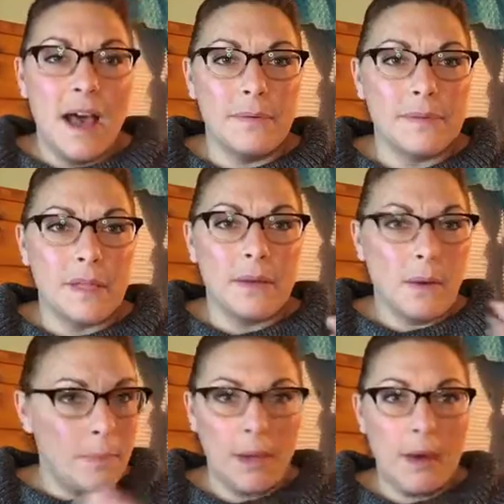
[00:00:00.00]
I was like,
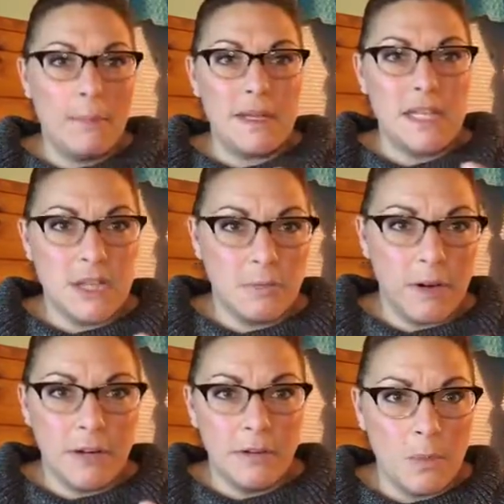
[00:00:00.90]
oh my God, my teeth are
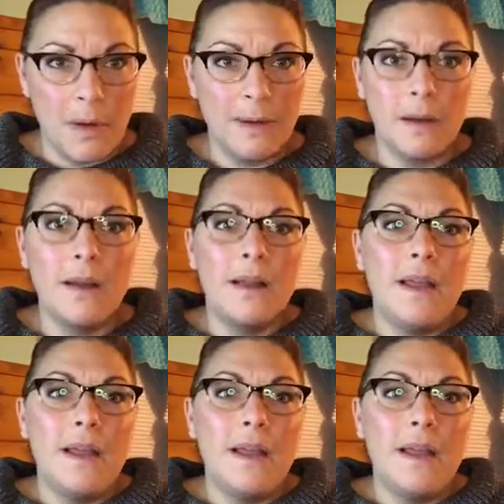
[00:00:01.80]
brighter and whiter.